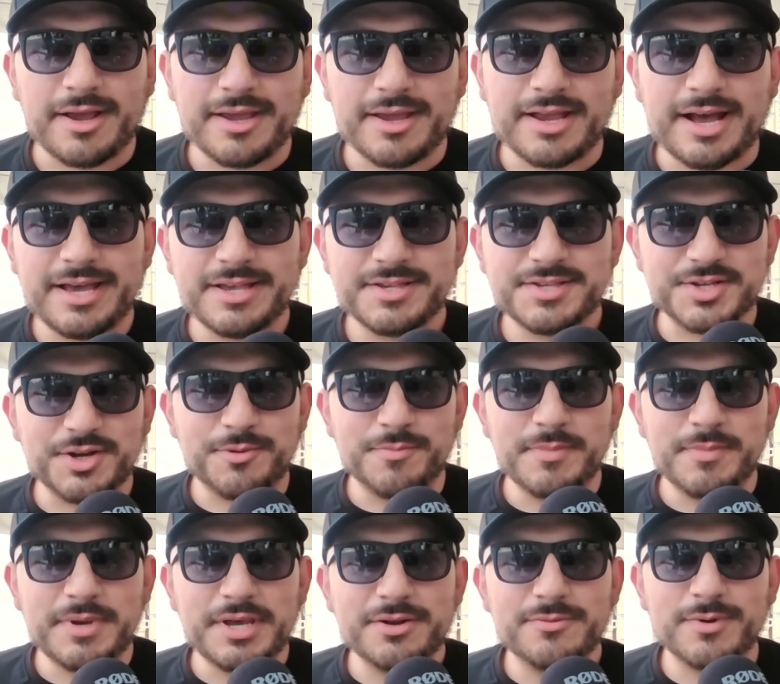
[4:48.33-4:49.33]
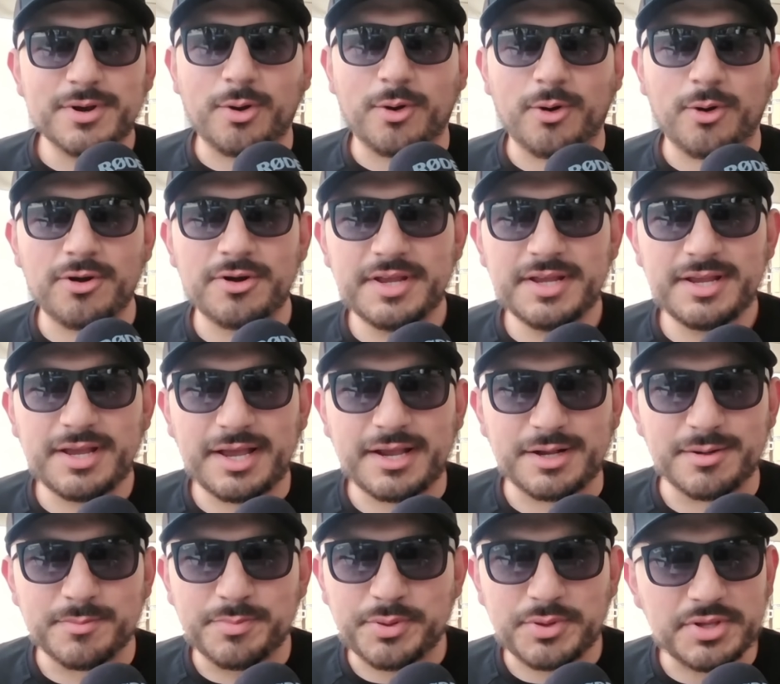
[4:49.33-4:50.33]
All right, guys, so
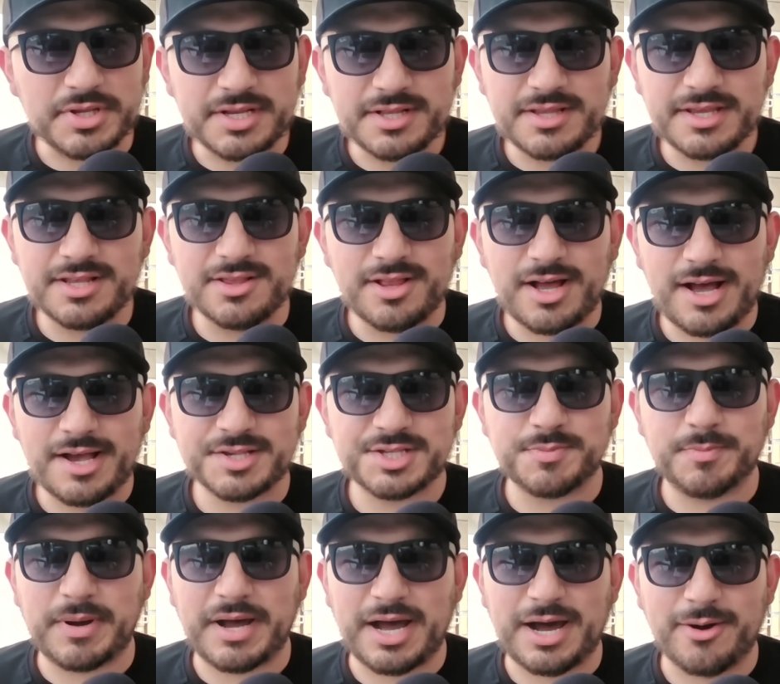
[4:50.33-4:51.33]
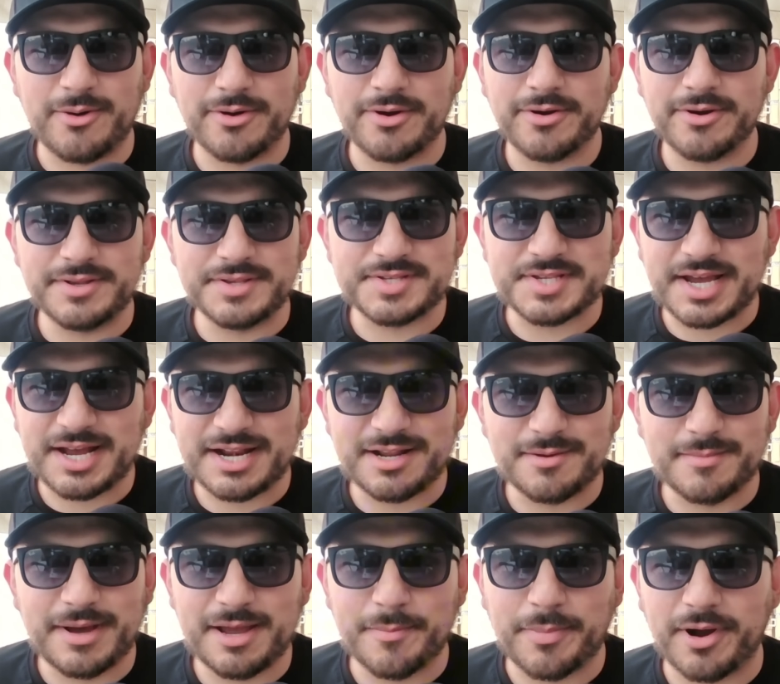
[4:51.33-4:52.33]
mid-recording, I completely lost power
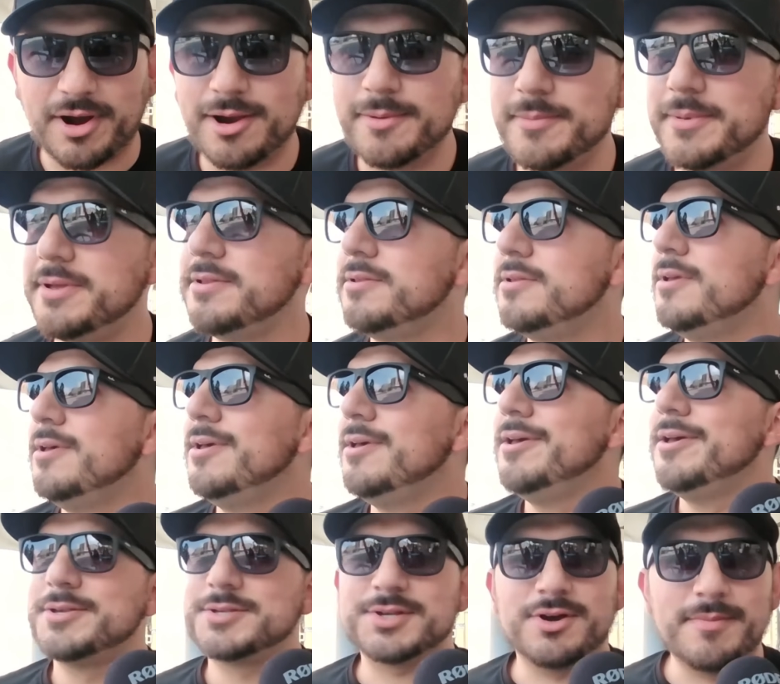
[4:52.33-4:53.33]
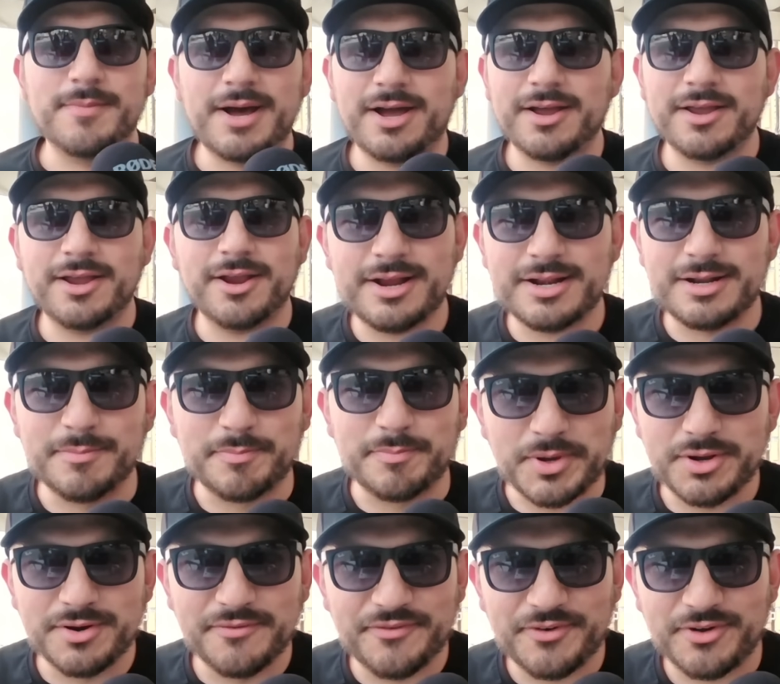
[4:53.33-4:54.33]
inside of my apartment. So I'm out here at
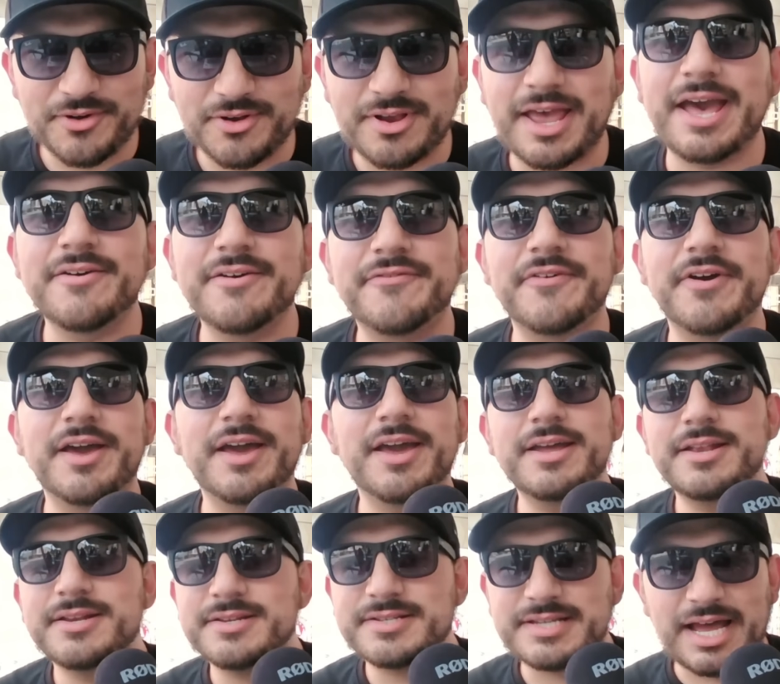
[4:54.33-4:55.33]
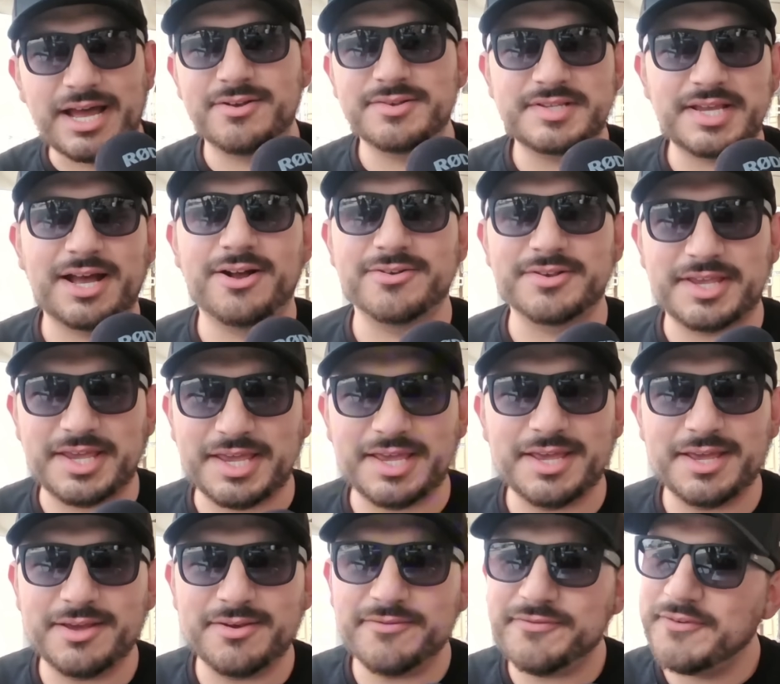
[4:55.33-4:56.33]
a beautiful cafe in downtown
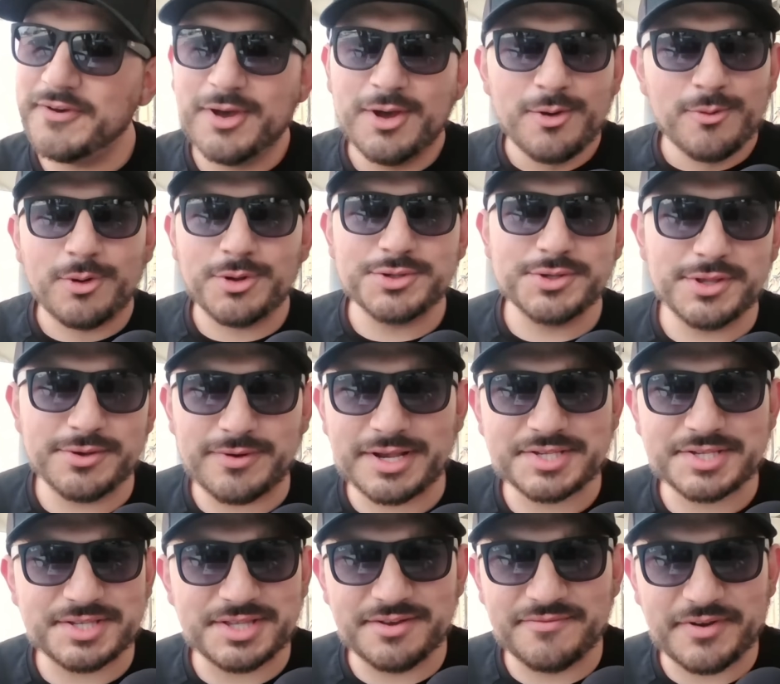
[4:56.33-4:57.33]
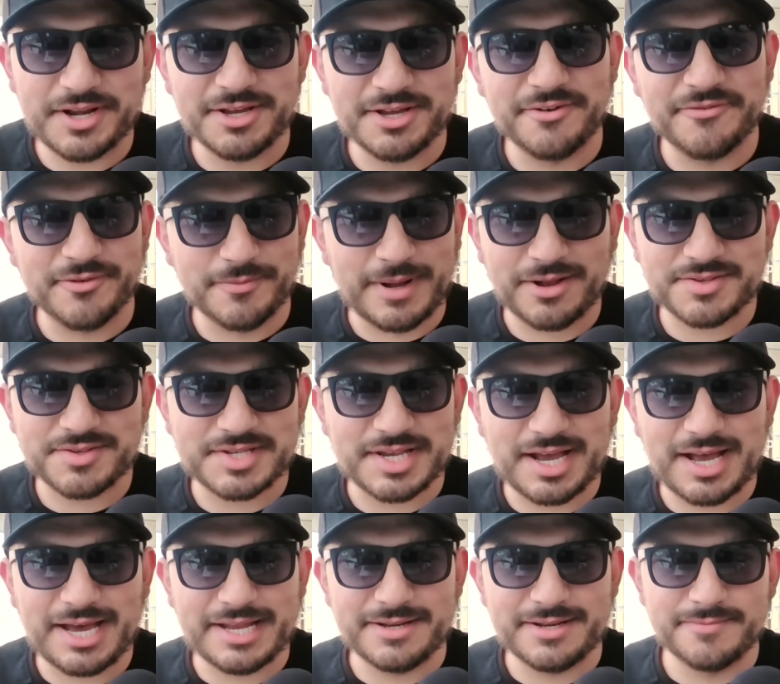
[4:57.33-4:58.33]
Kyiv. We'll do the rest of the video from
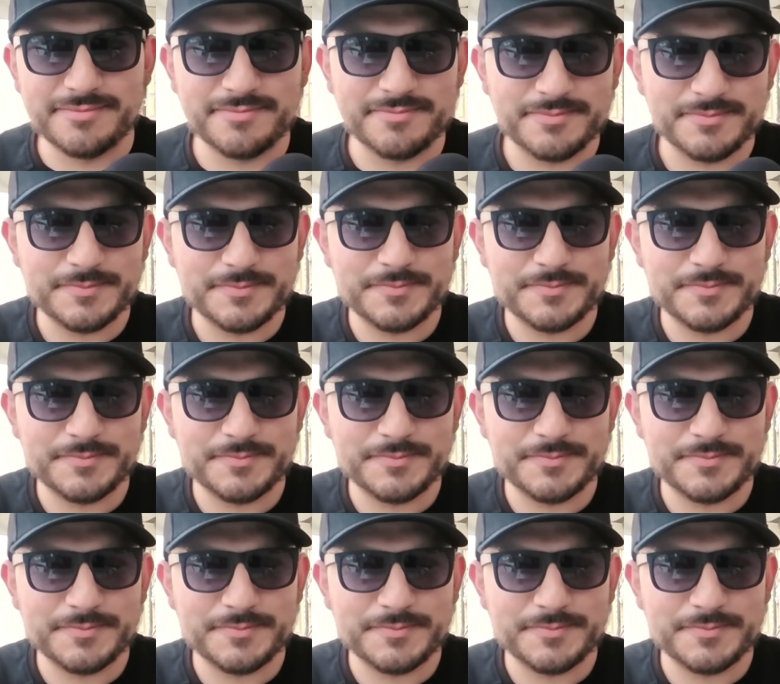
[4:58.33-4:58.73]
outside.